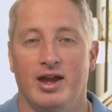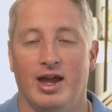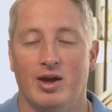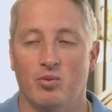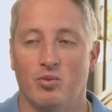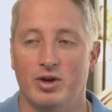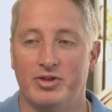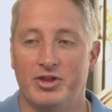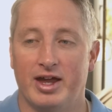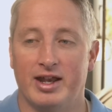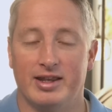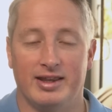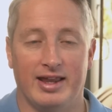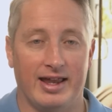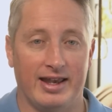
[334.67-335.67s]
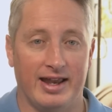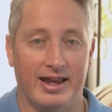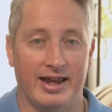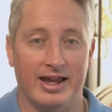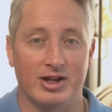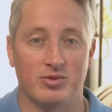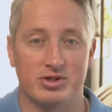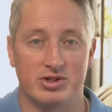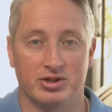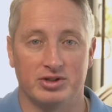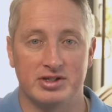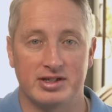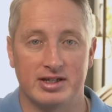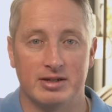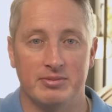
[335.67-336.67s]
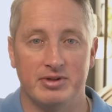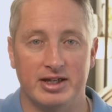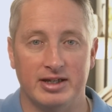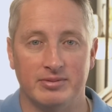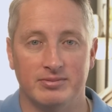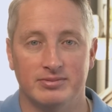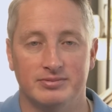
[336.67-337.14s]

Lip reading: and what that end result is going to be.